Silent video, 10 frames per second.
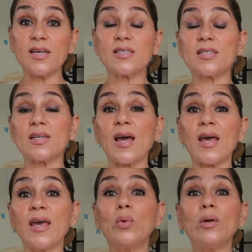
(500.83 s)

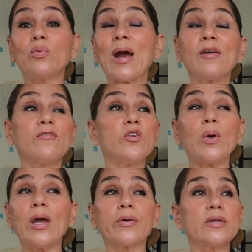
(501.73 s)
yesterday, we ran a few
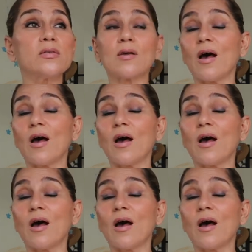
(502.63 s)
errands,